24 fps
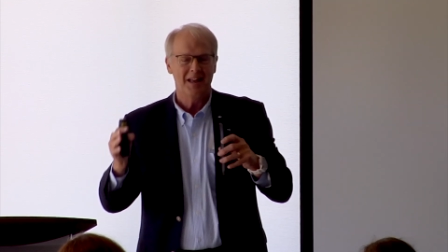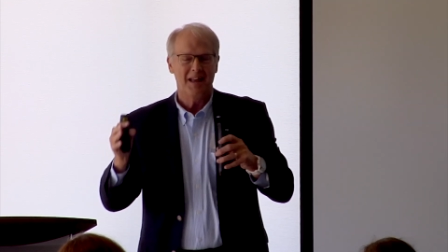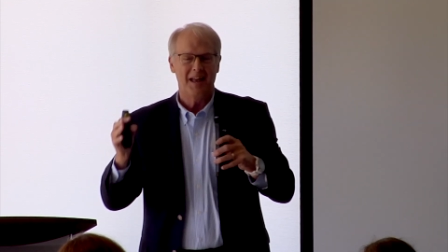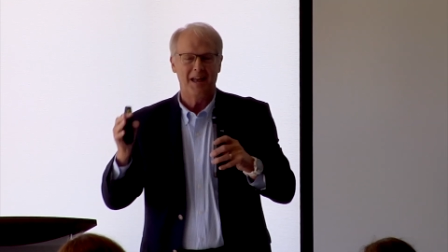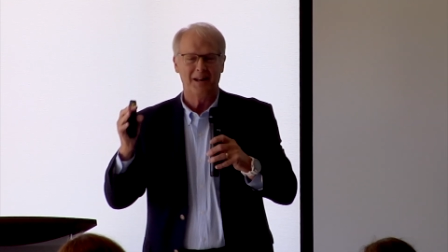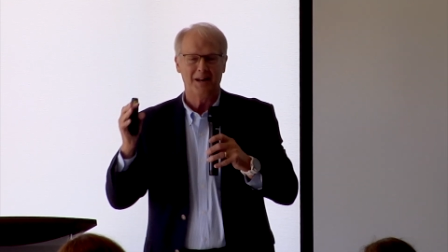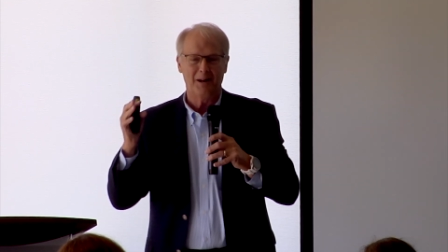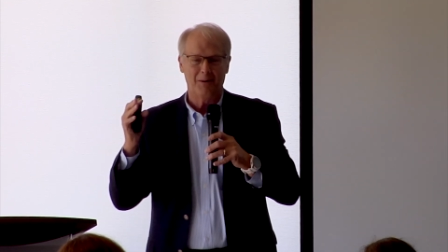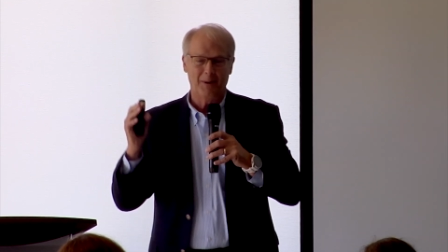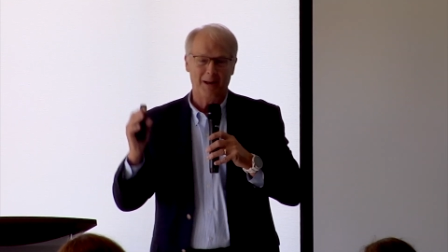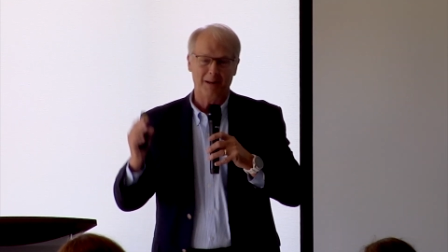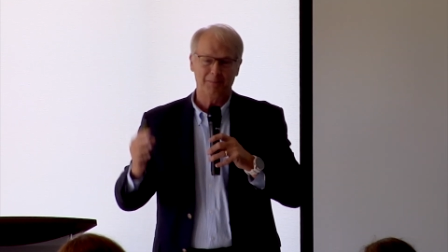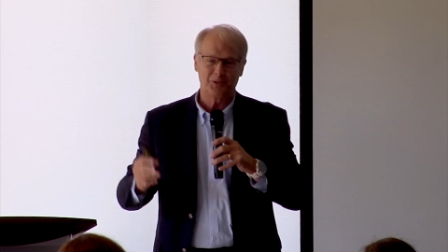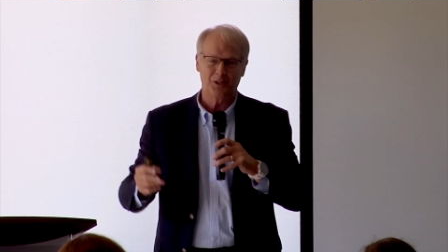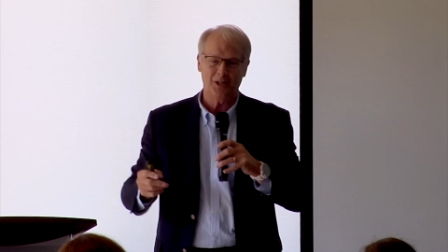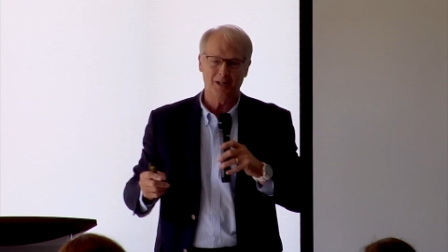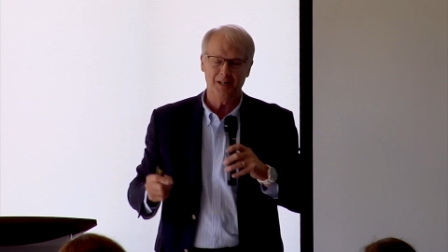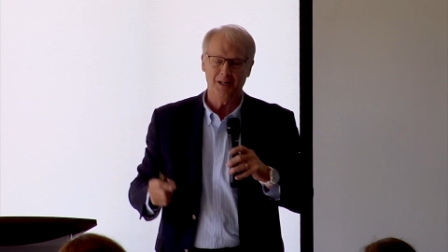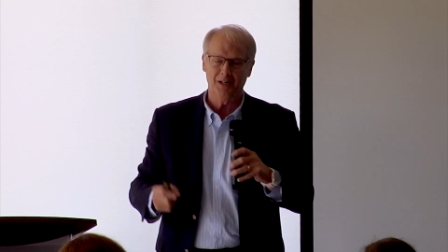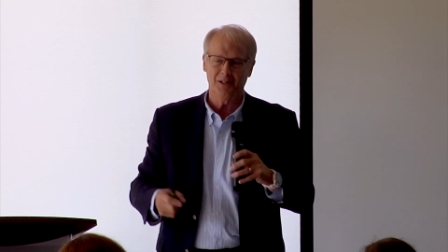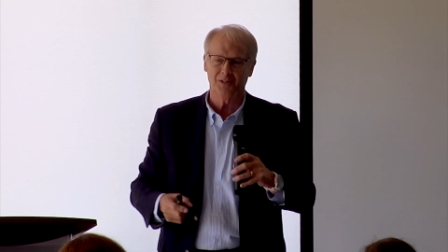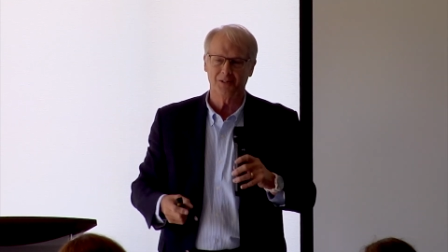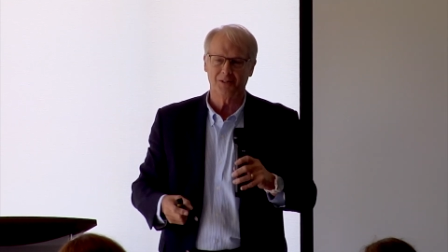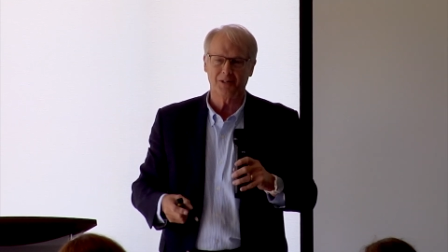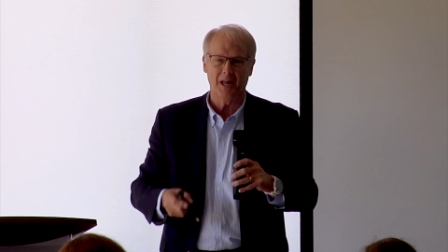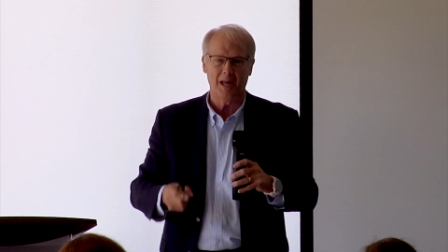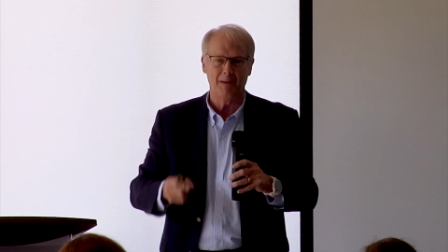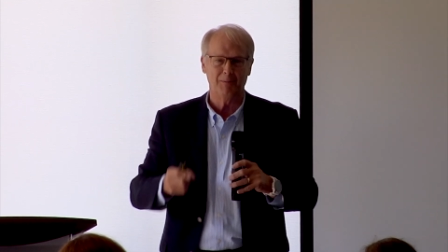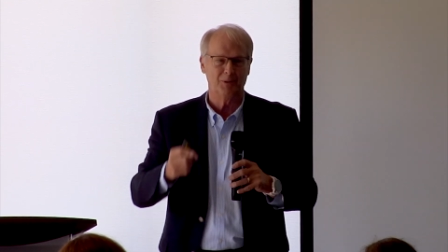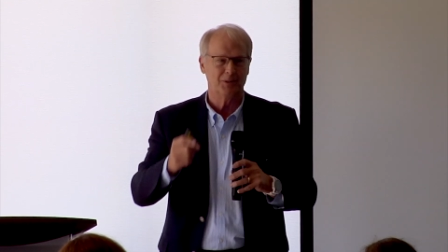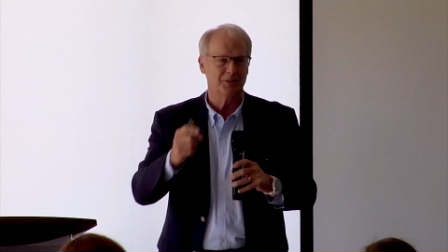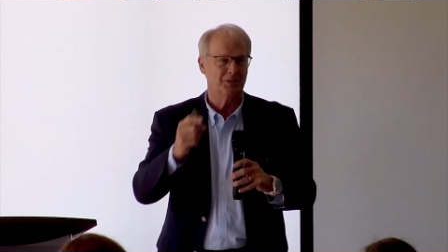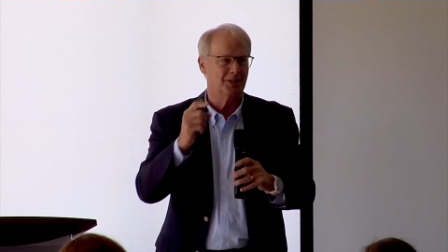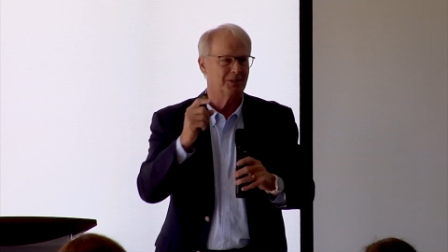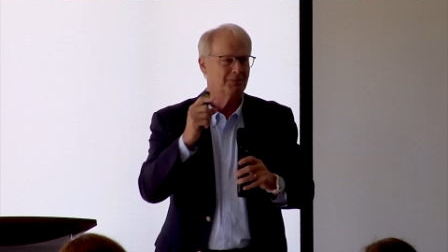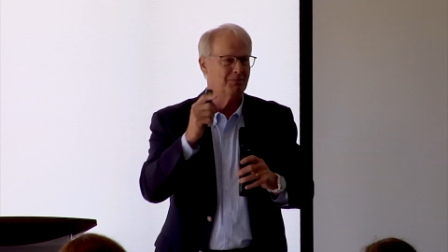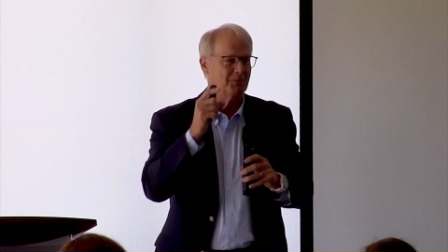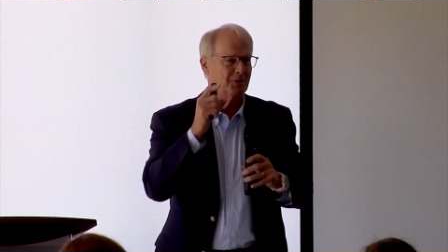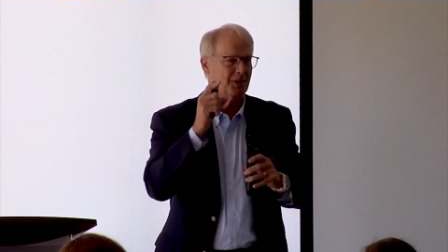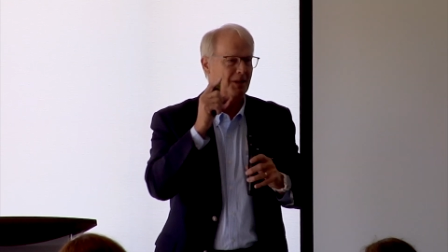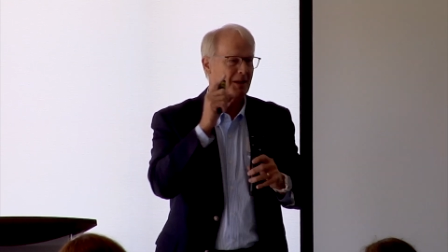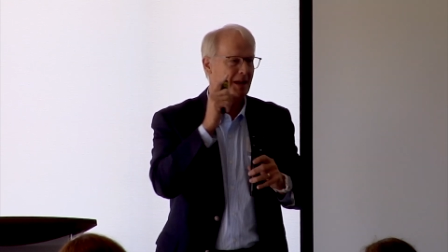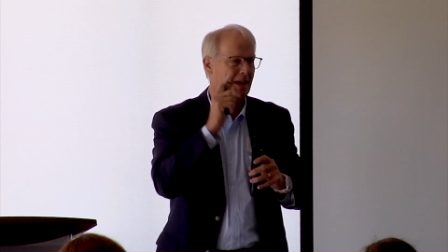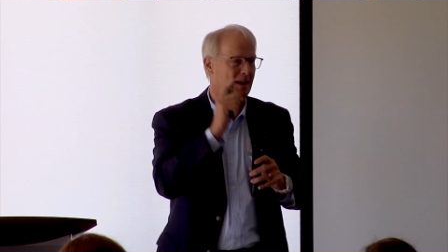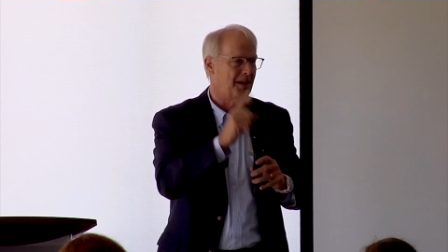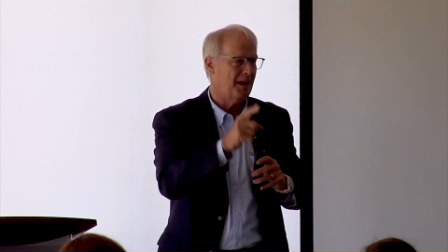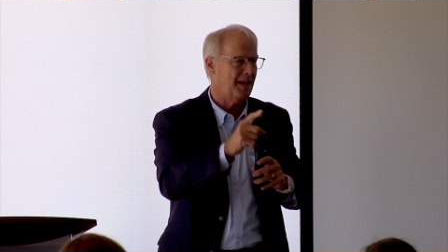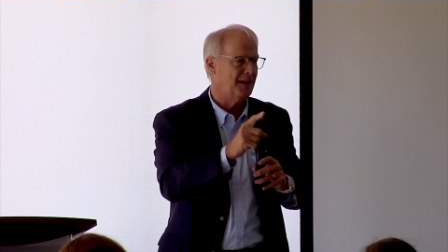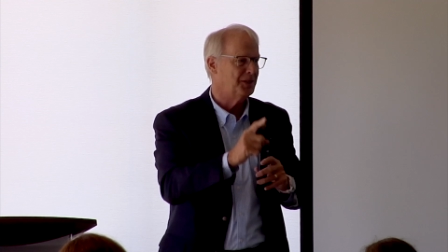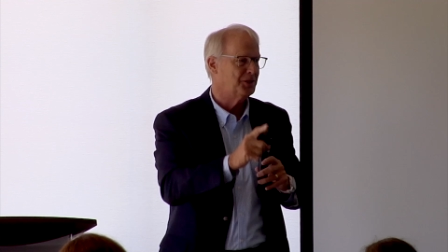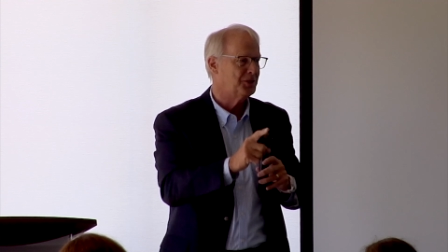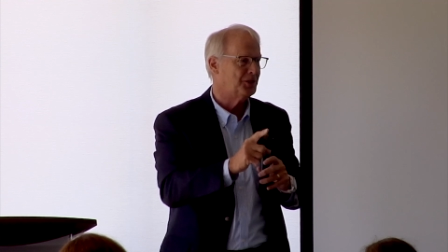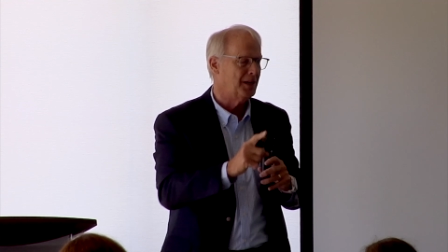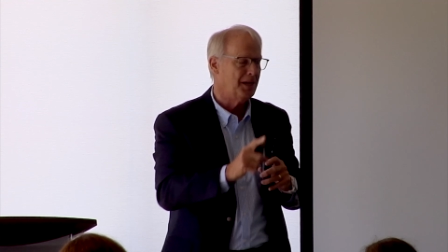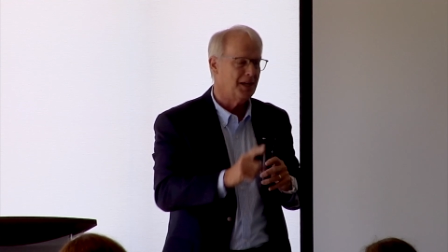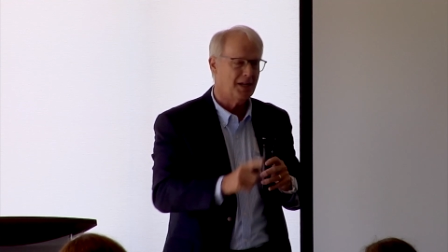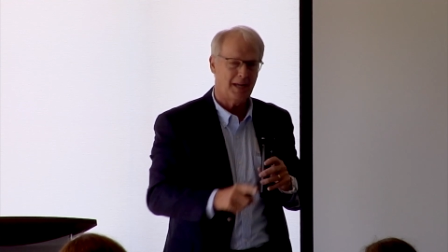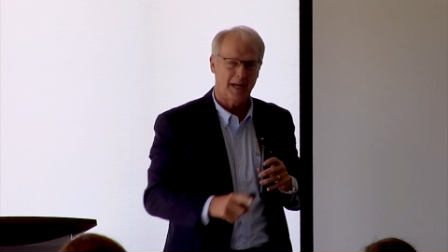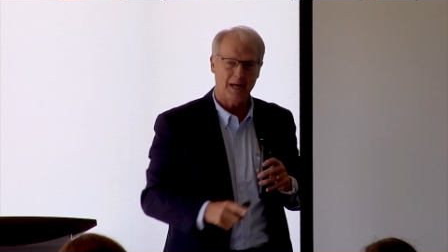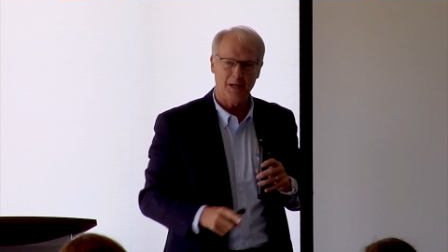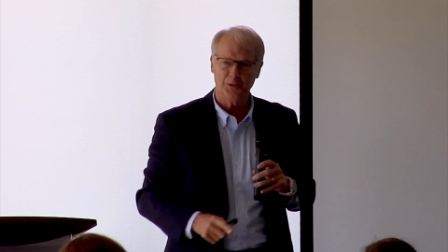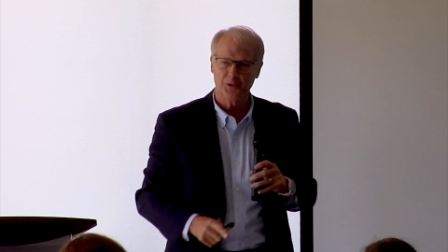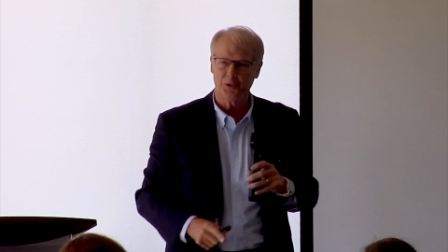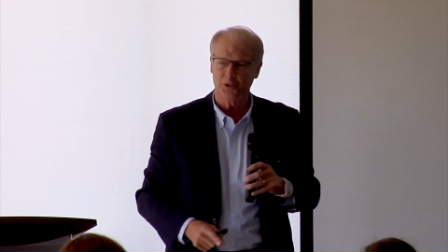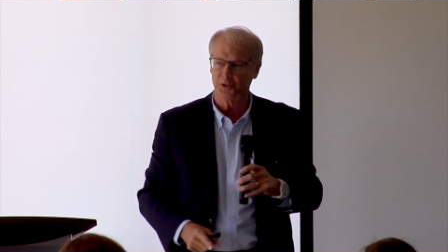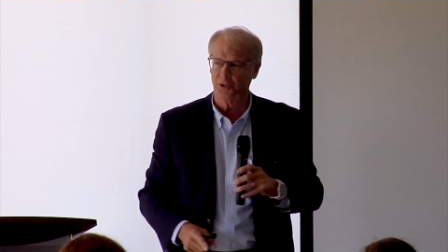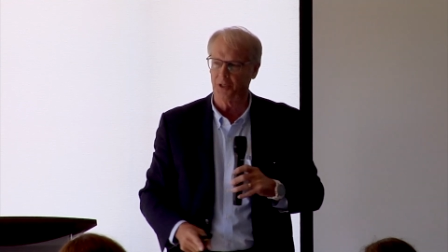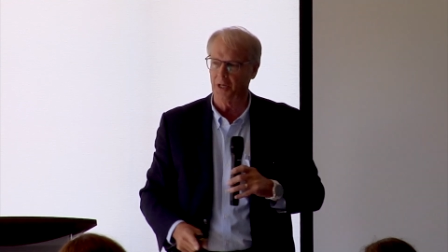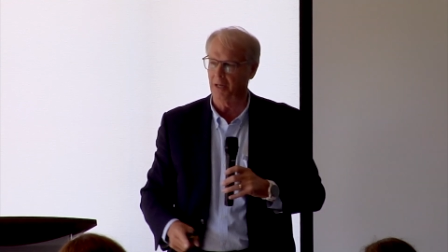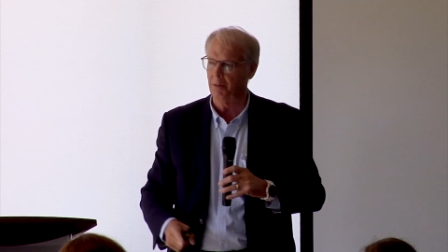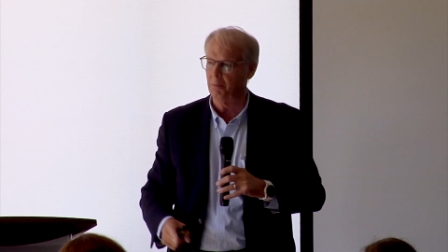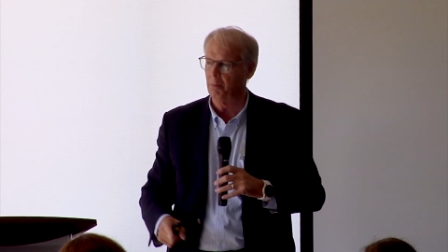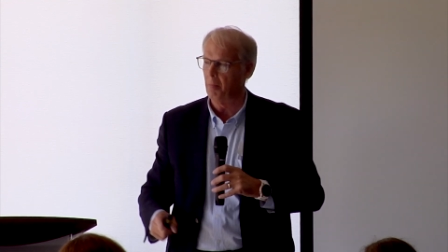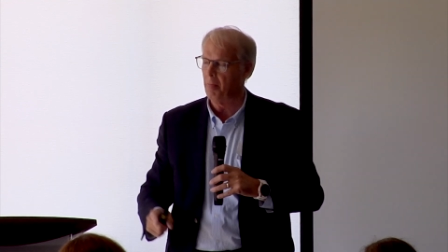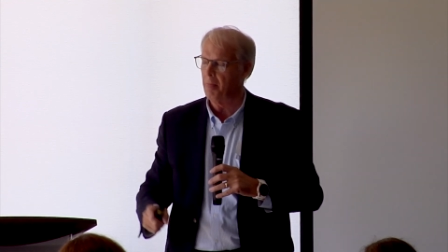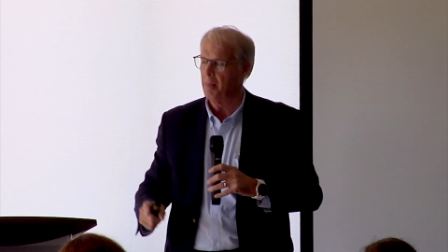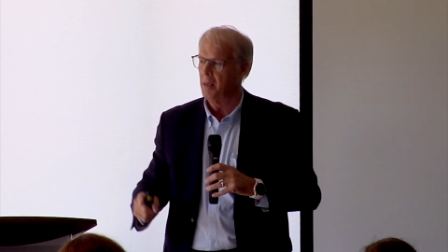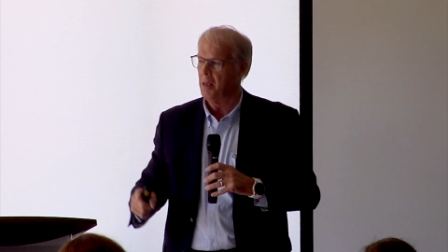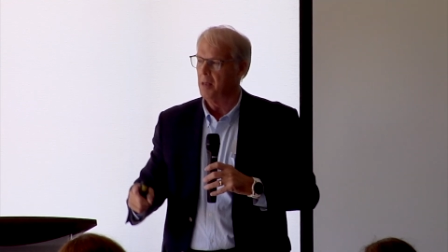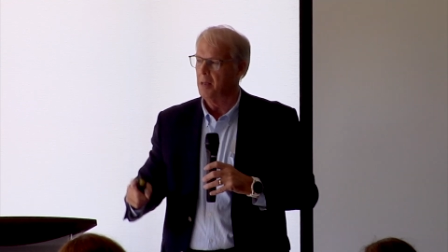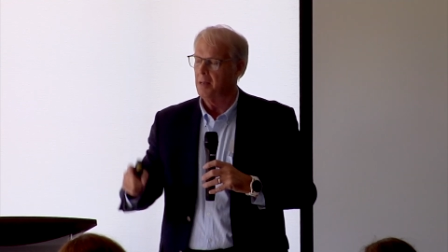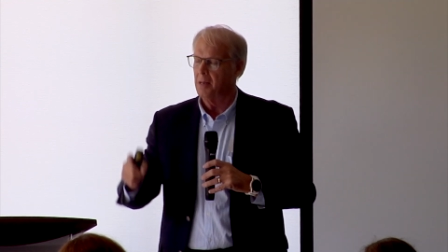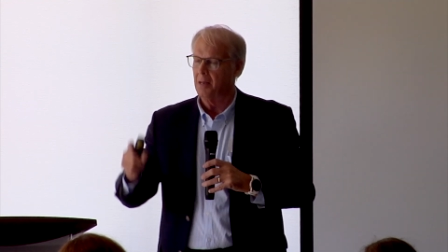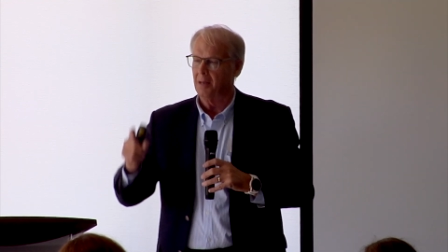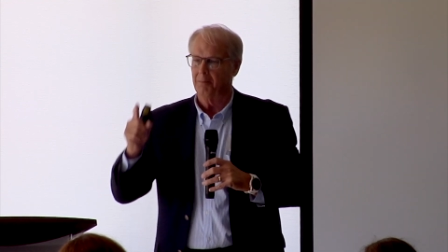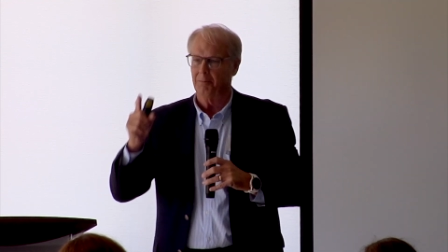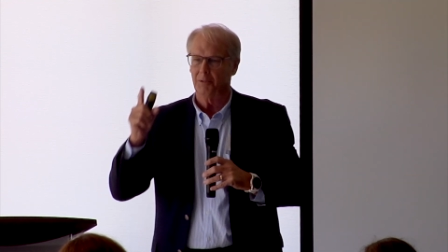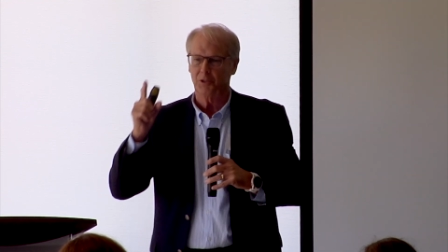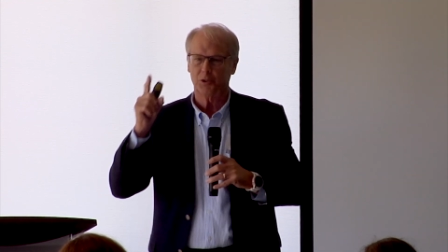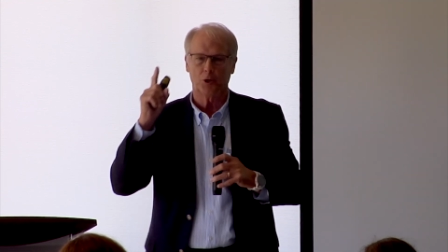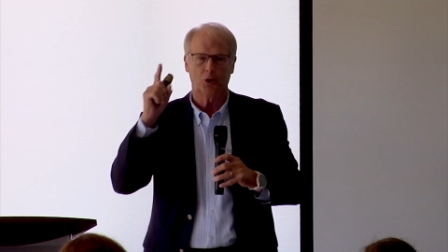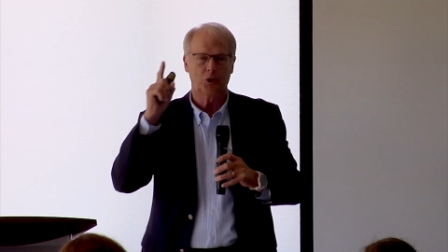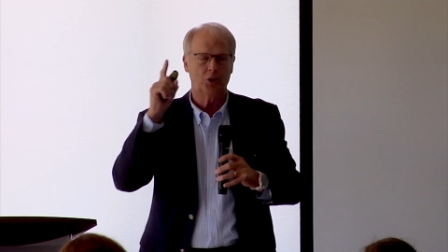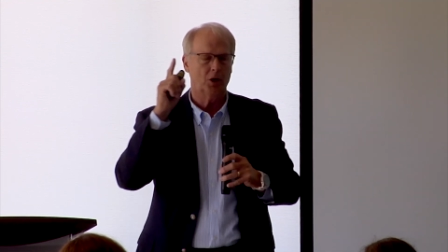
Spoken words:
Anyway, I'm sitting at the table, and the head of City Council said, Mr.